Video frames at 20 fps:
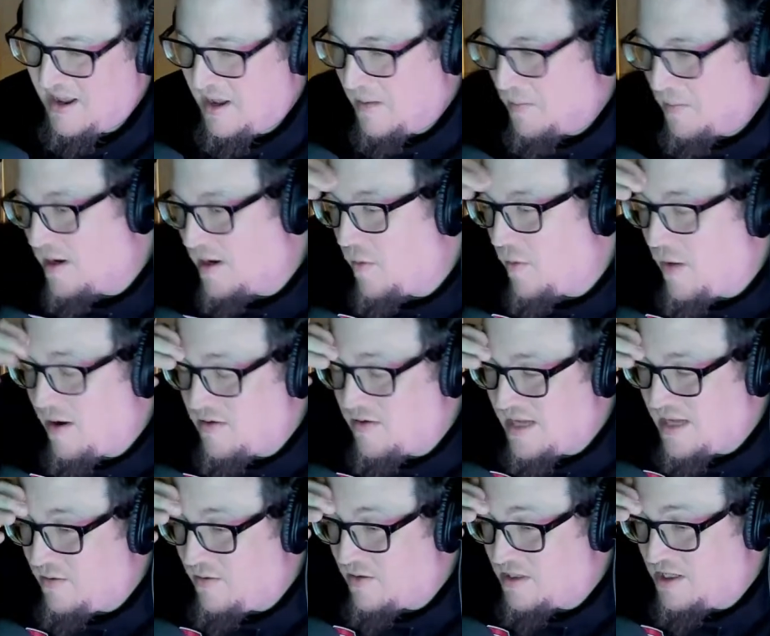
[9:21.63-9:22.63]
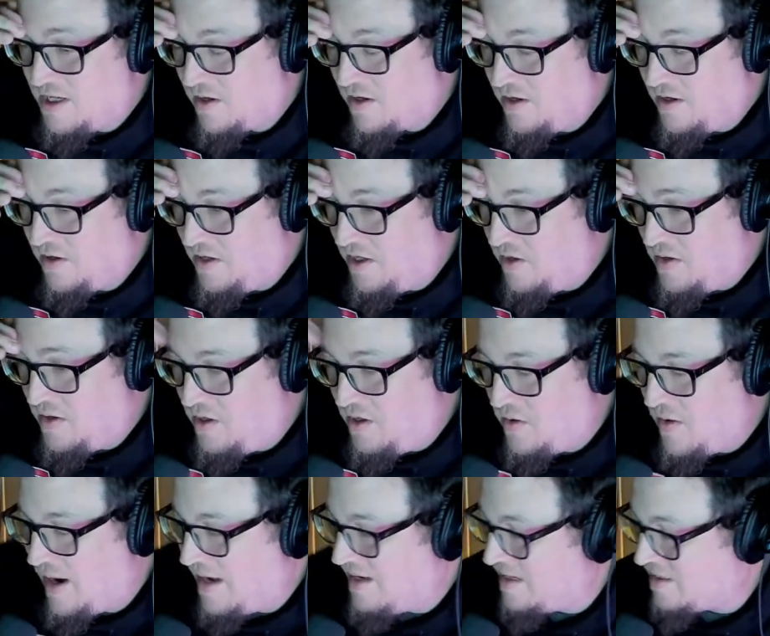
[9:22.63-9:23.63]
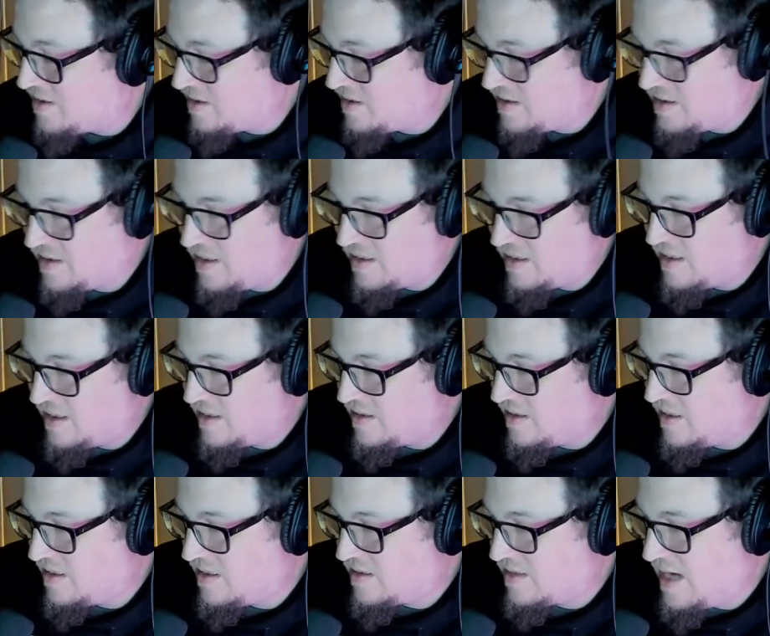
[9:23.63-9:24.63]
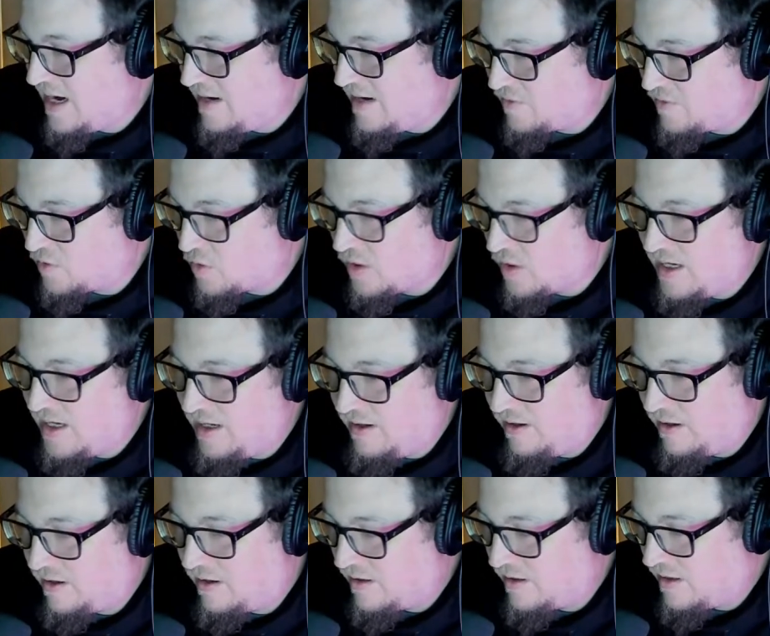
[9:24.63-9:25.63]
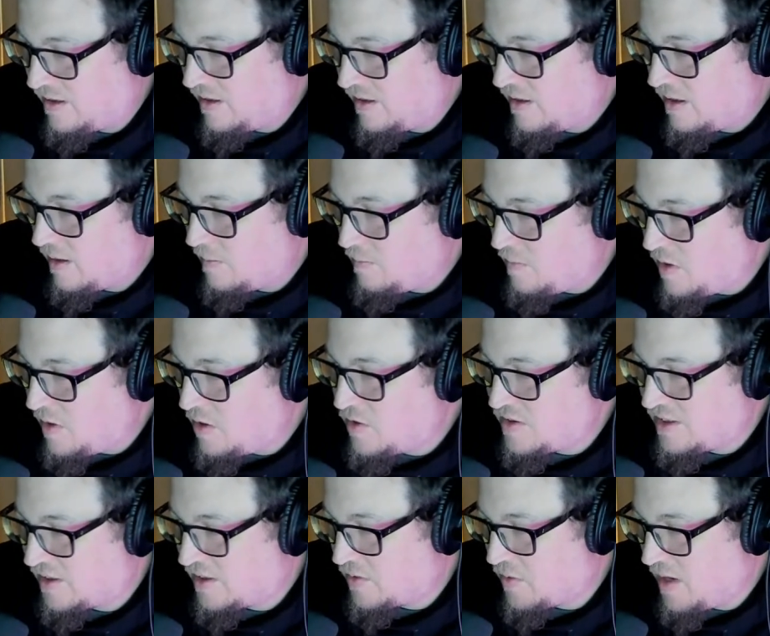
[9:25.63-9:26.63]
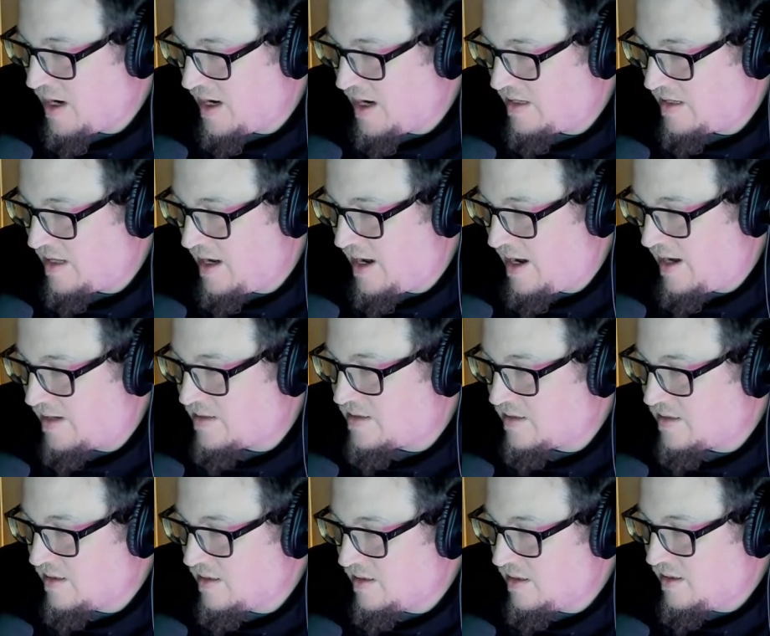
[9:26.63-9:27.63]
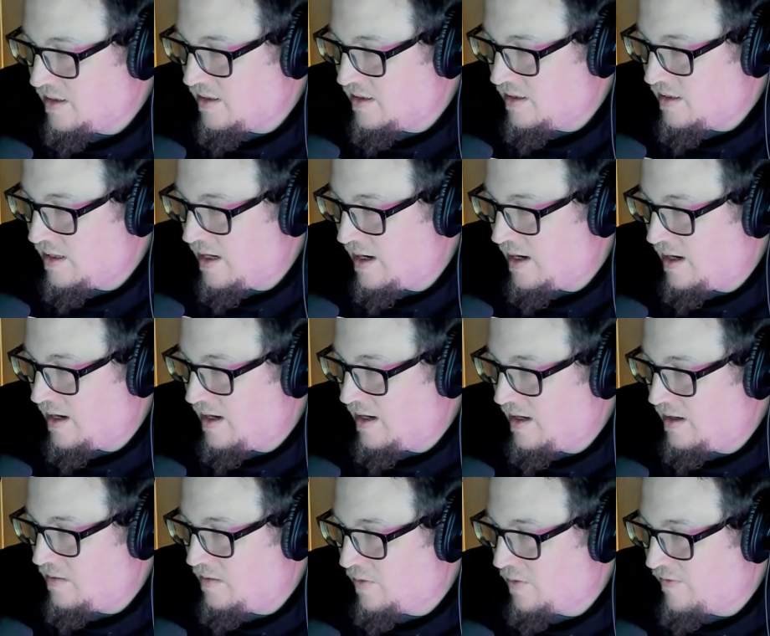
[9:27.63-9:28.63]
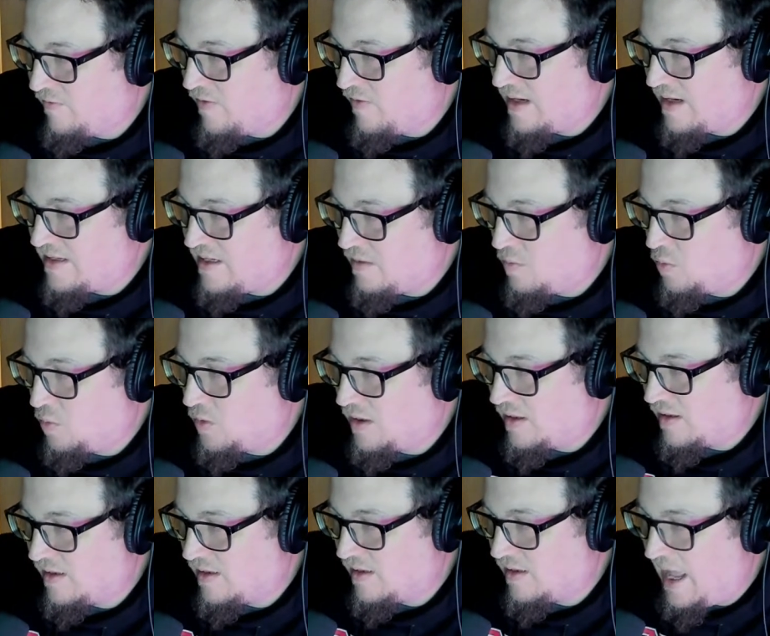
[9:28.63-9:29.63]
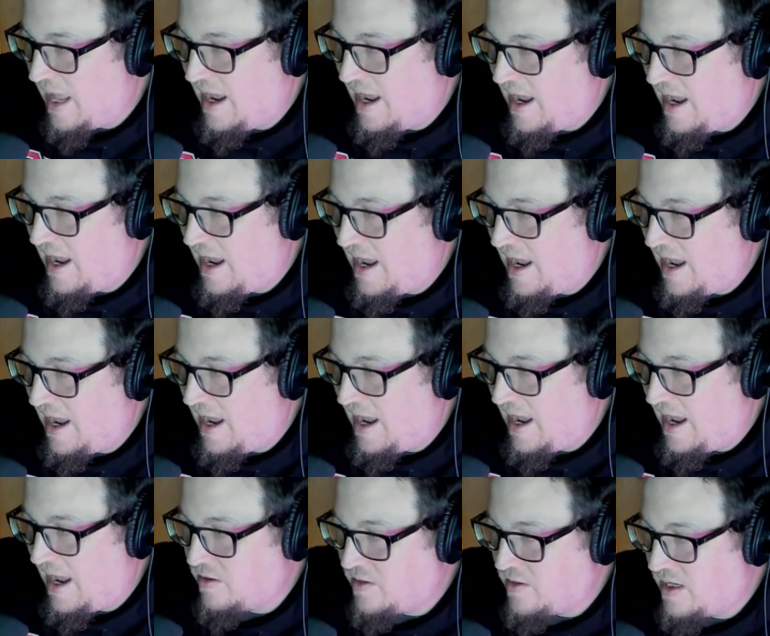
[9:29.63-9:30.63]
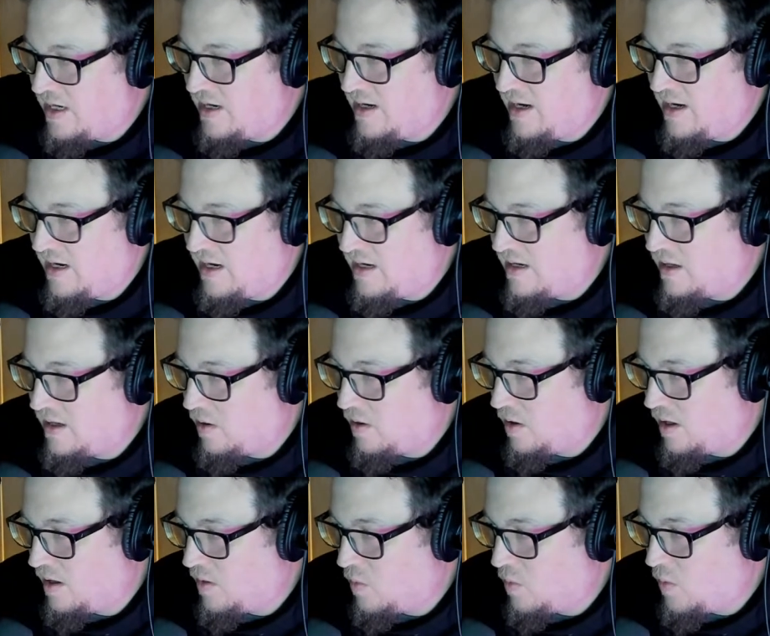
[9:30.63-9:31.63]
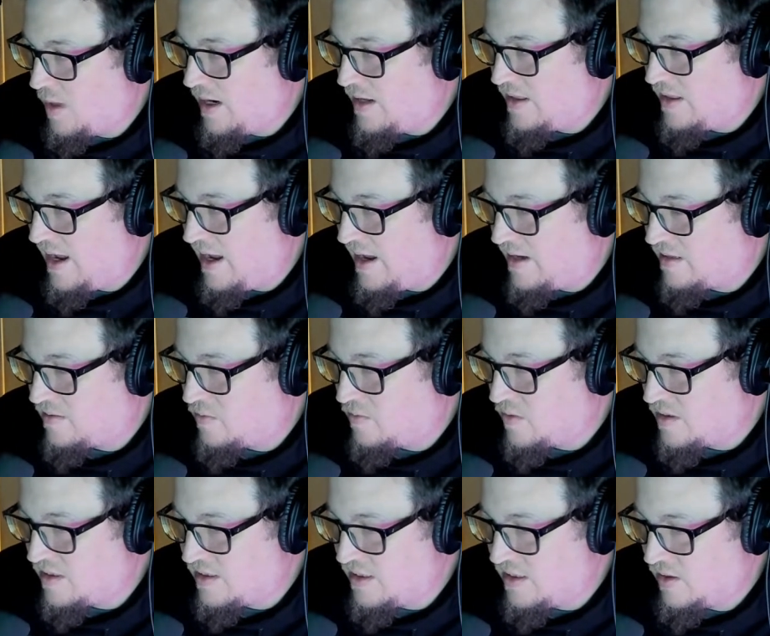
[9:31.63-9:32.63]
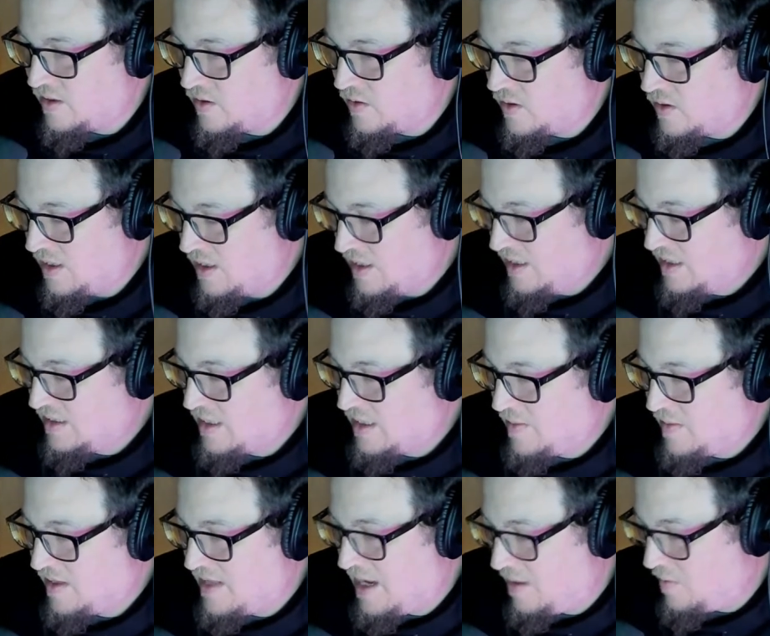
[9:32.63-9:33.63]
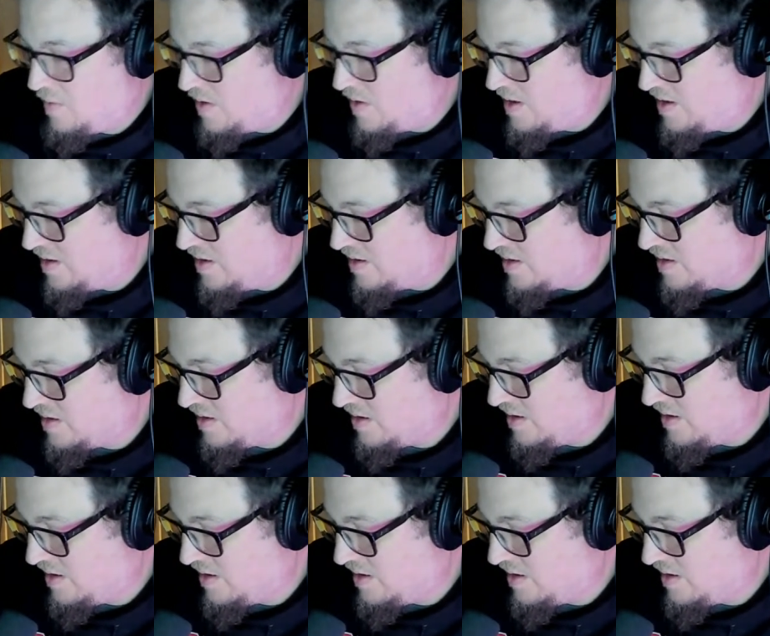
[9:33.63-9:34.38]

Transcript: but no, what I was saying was, you had this kind of gritty music, right? That it reflected real life, but you did it in a way that was still something that was